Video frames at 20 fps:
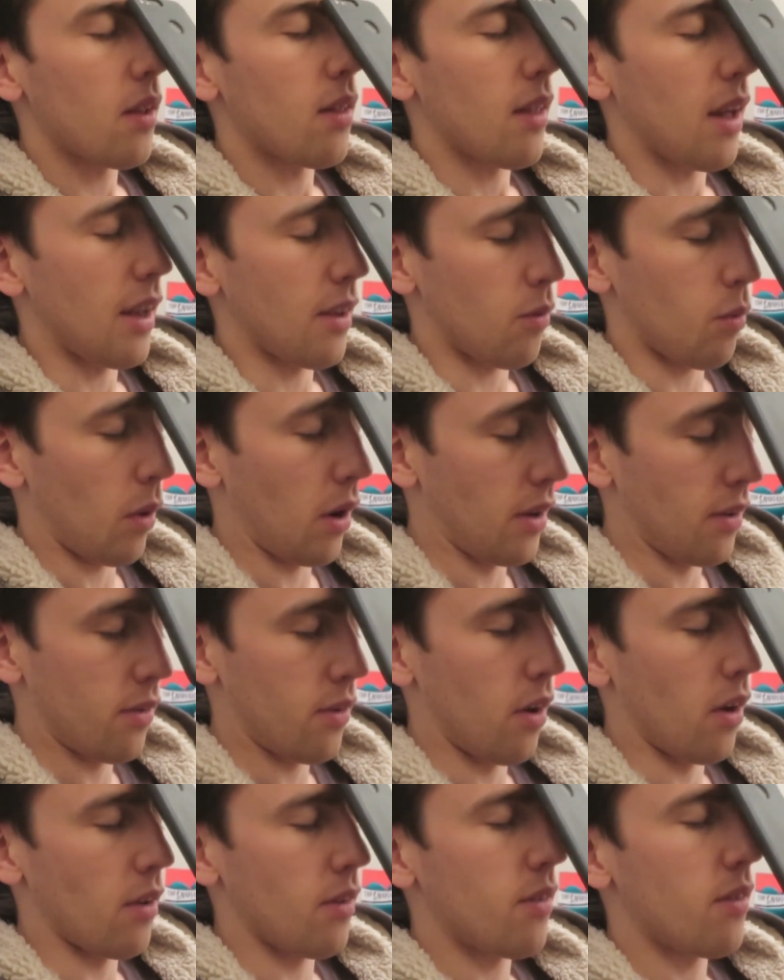that's why I
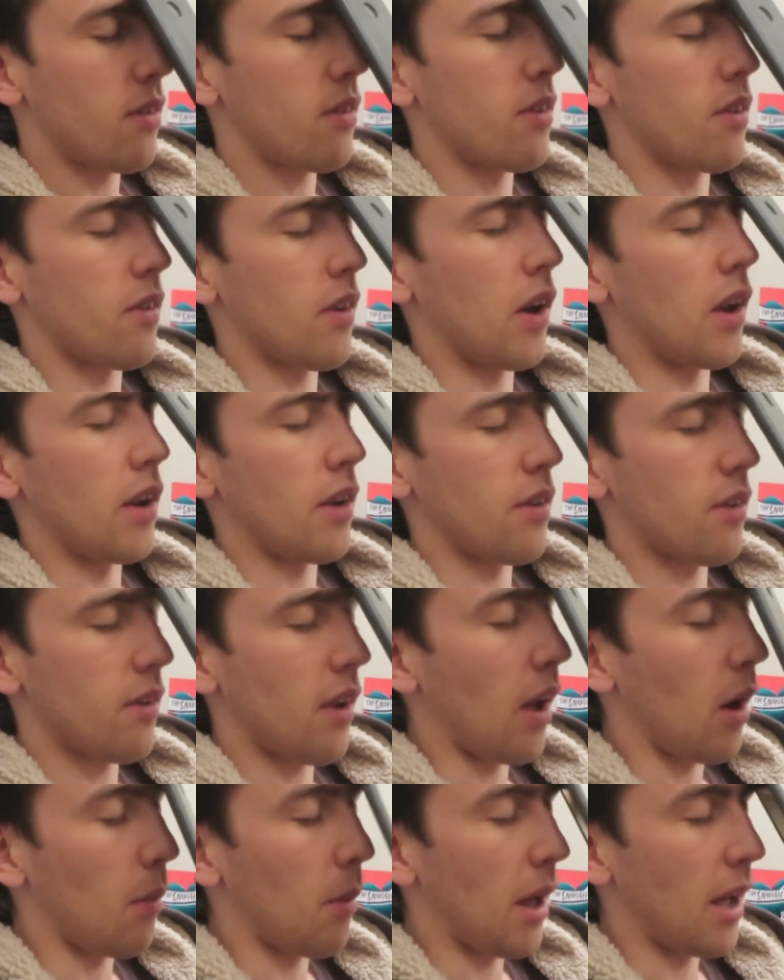start deciding to
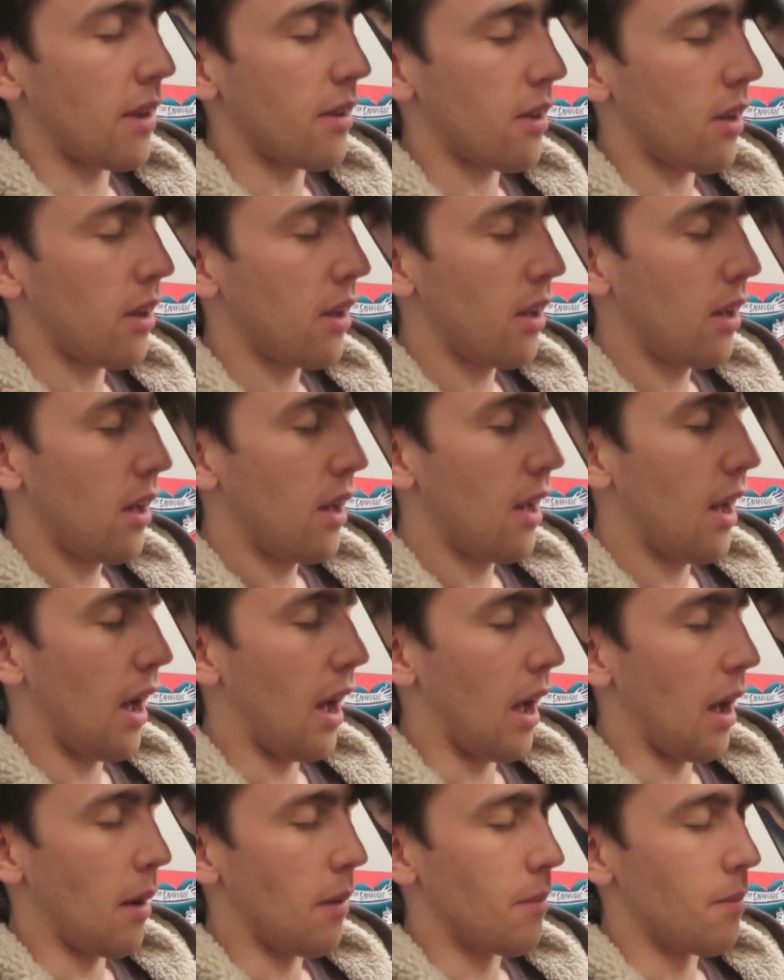stay up later.
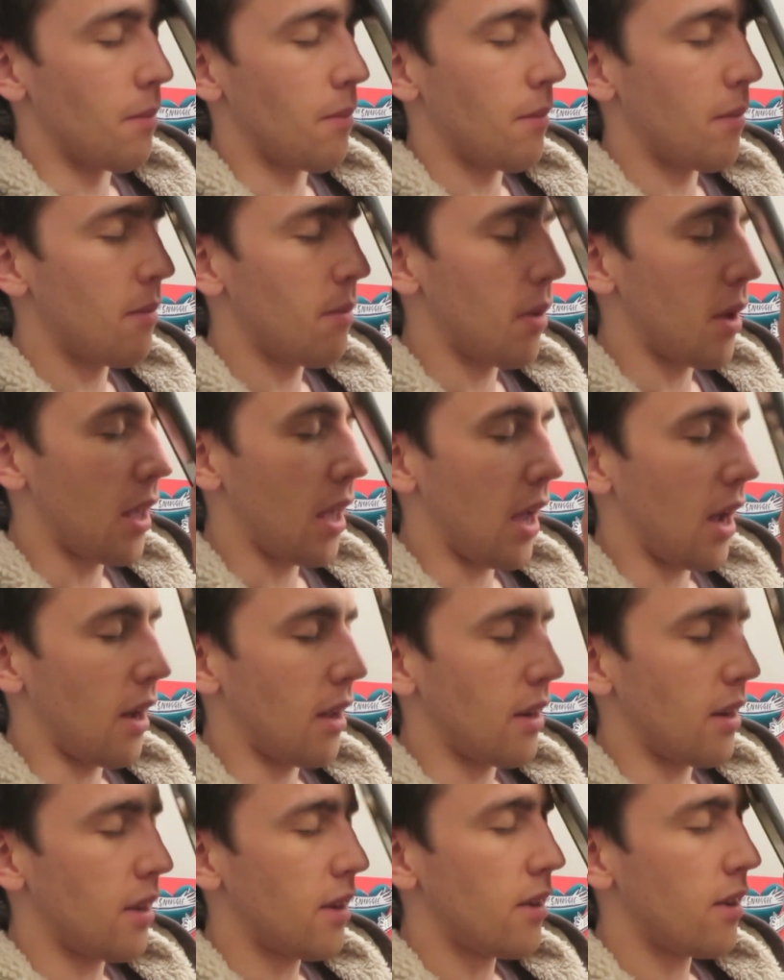But yeah,
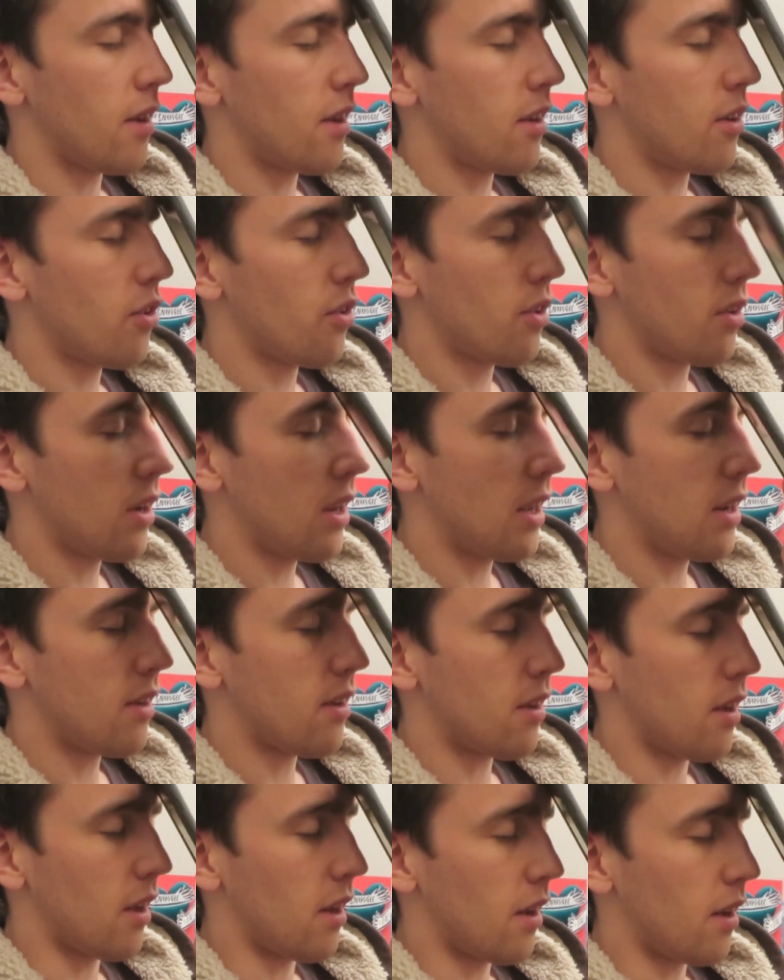I just need
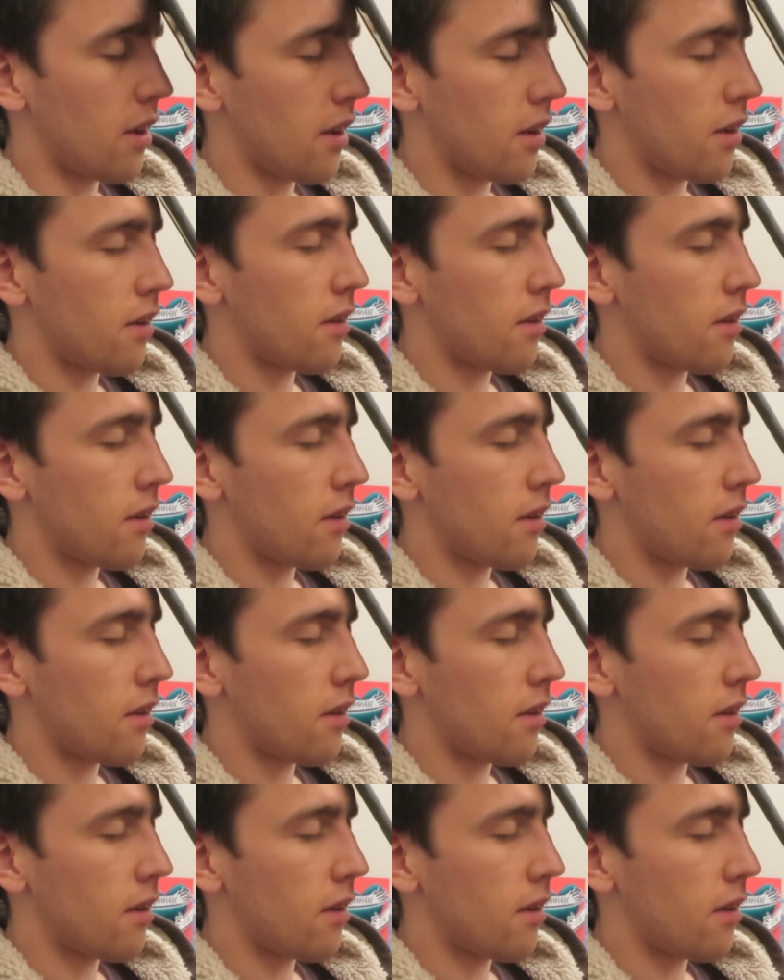to.